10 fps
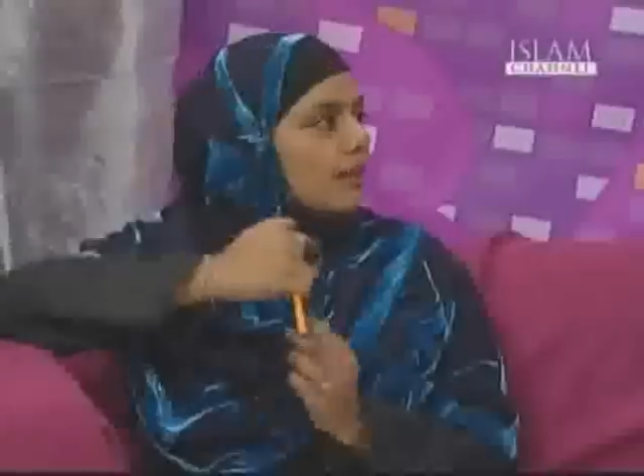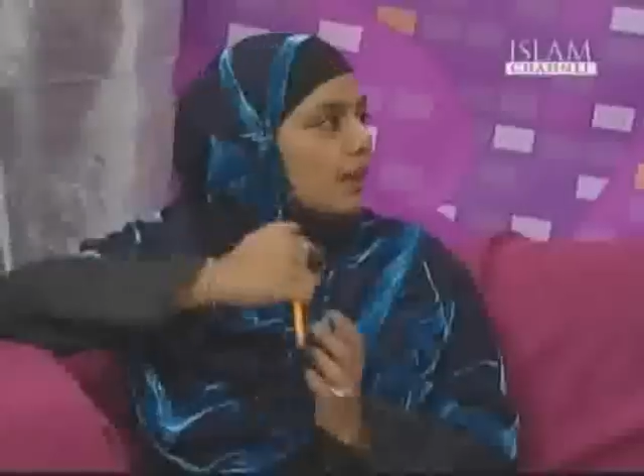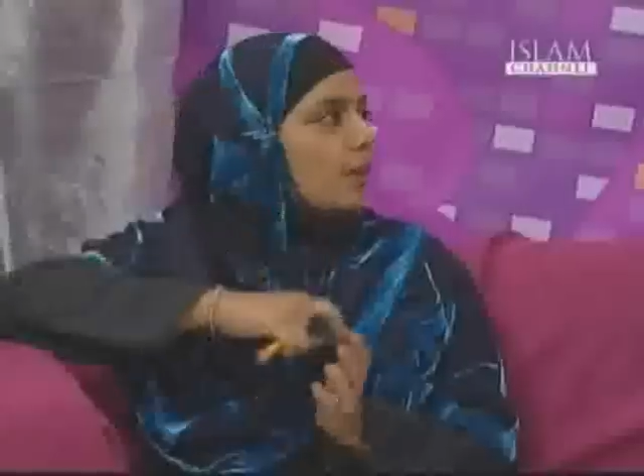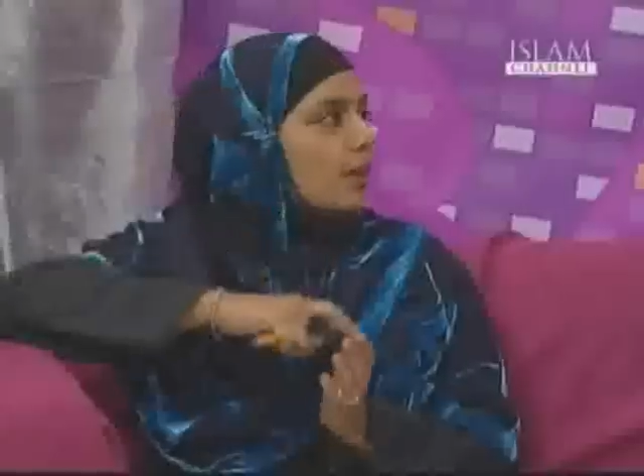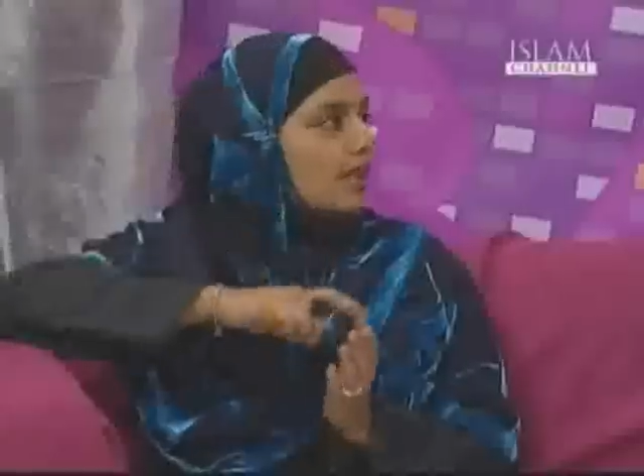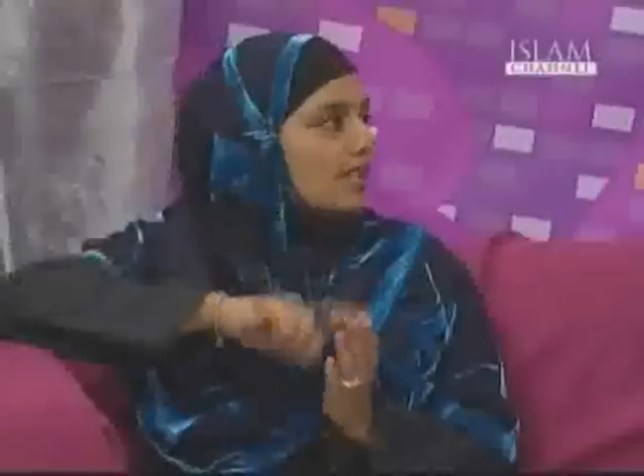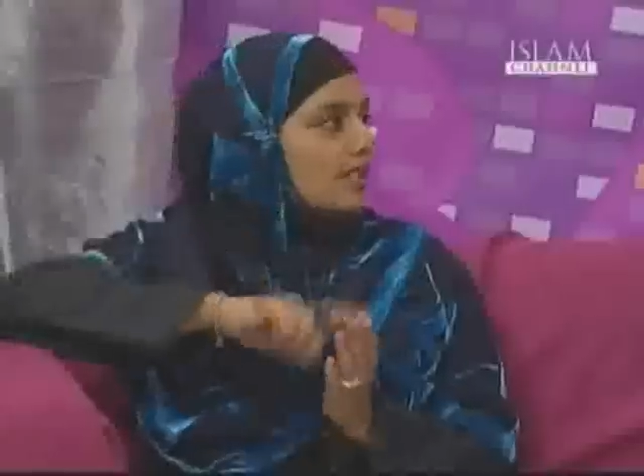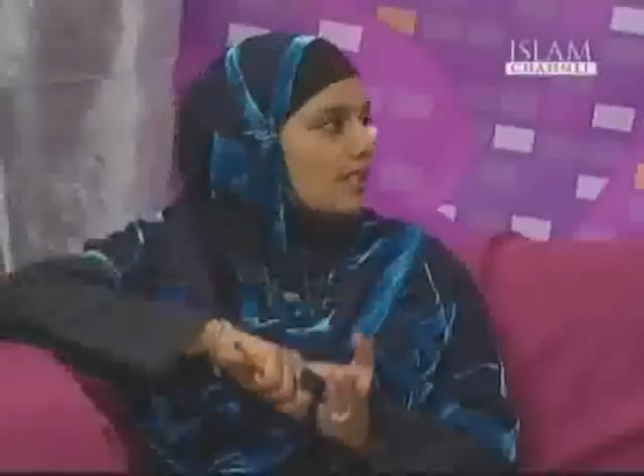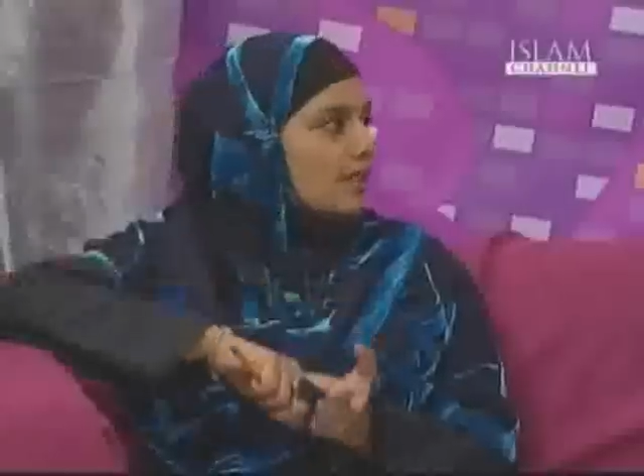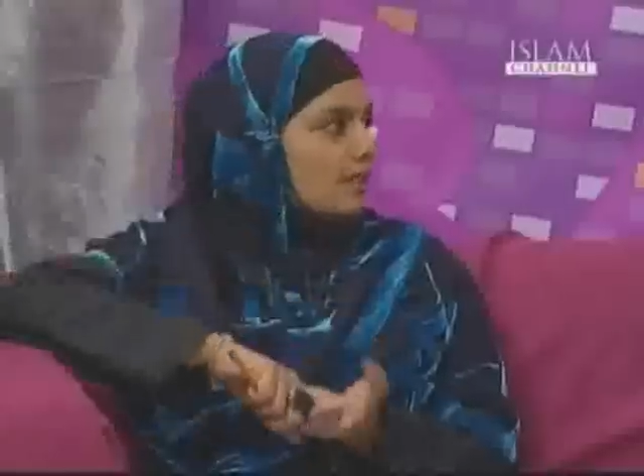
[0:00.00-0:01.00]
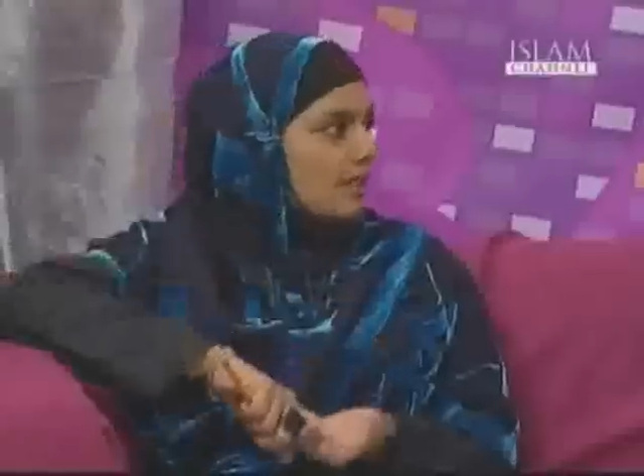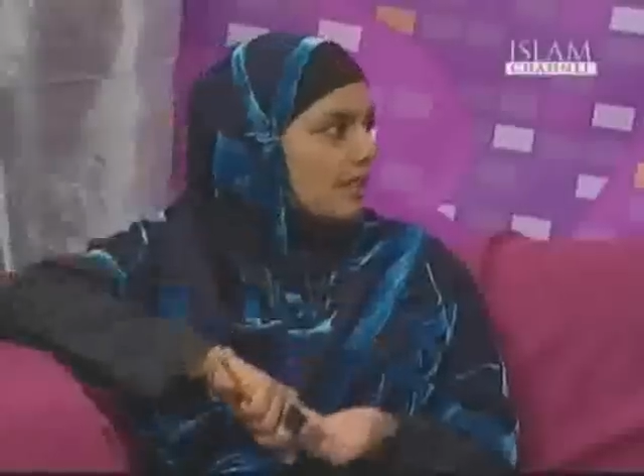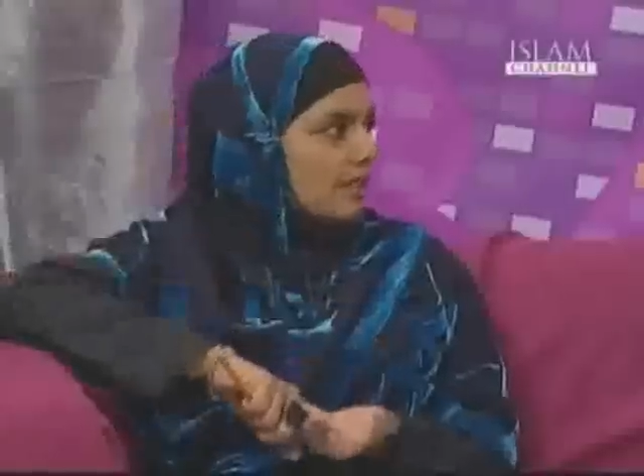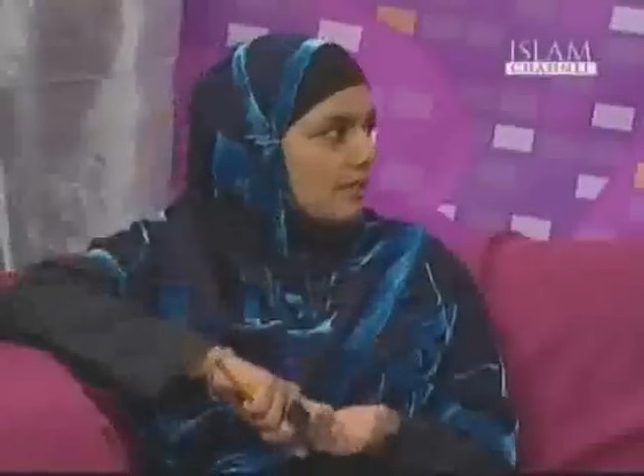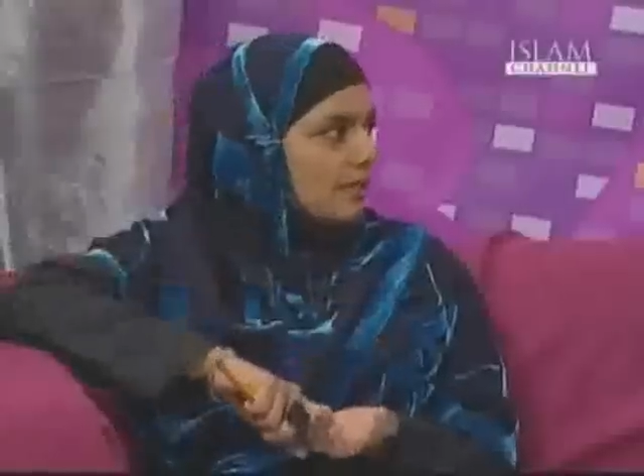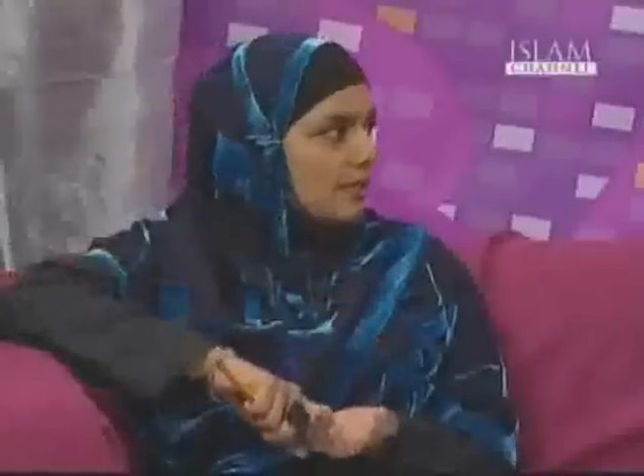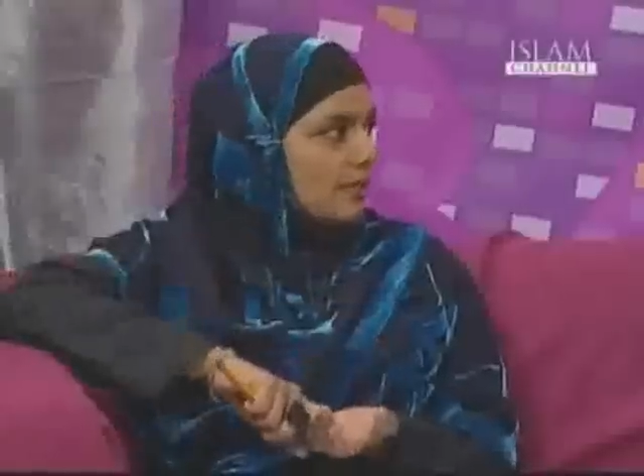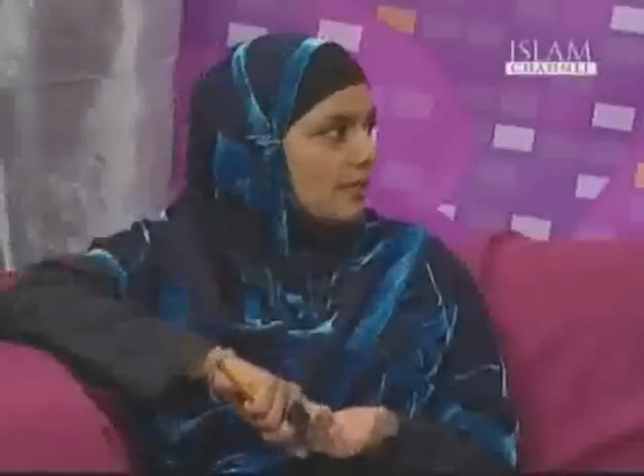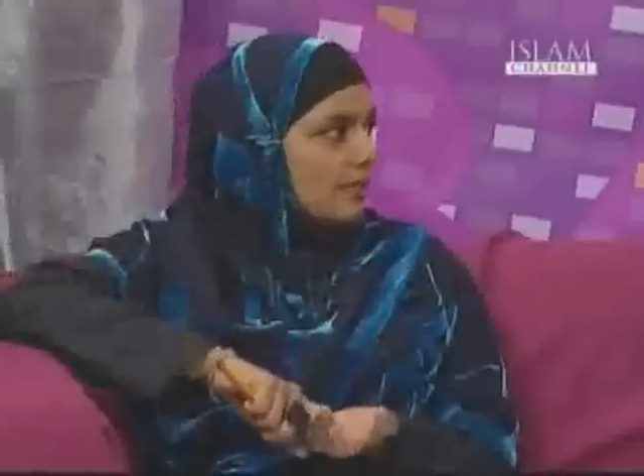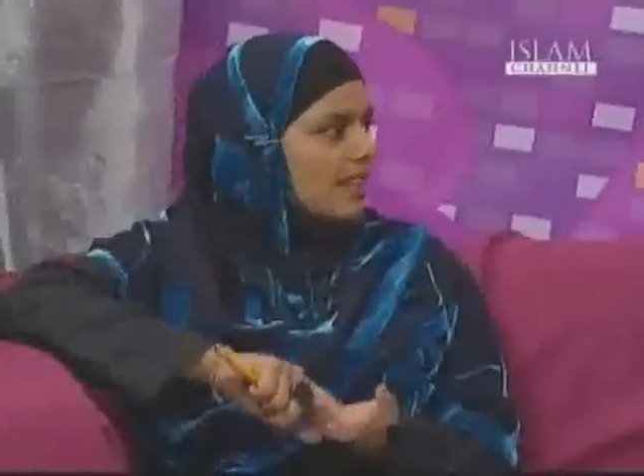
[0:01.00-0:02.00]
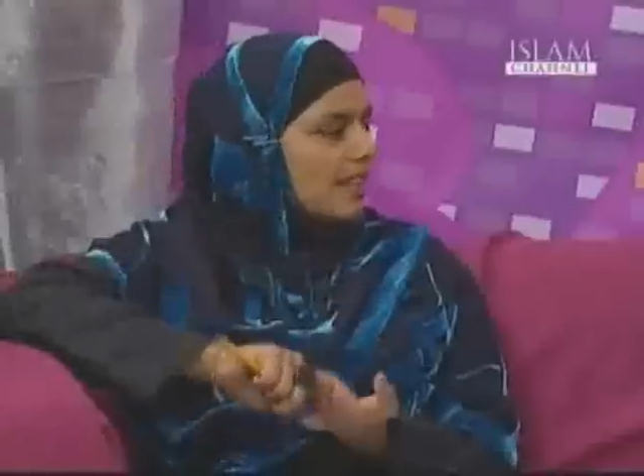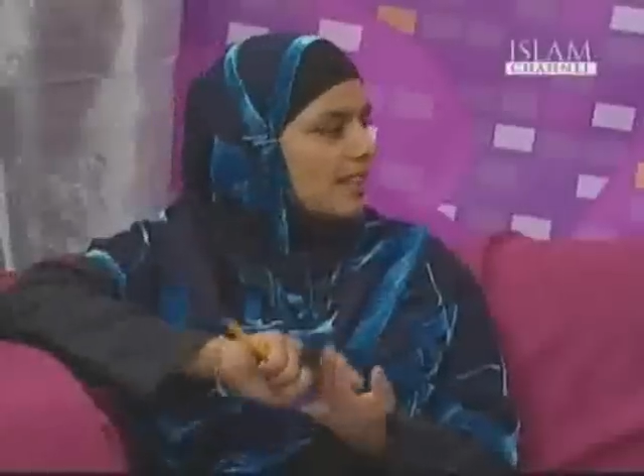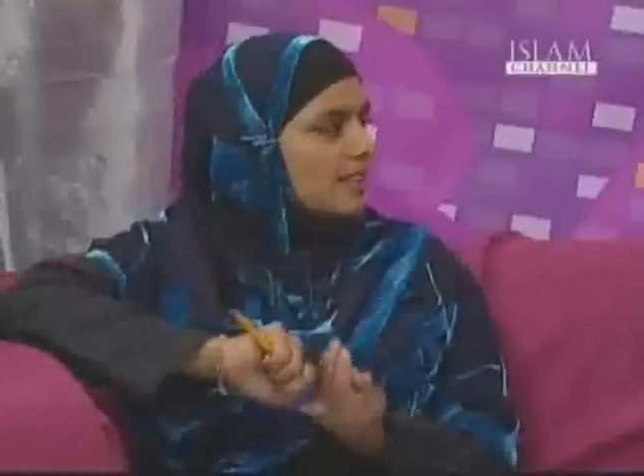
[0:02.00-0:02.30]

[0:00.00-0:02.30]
know what it is that you're looking for. Yeah,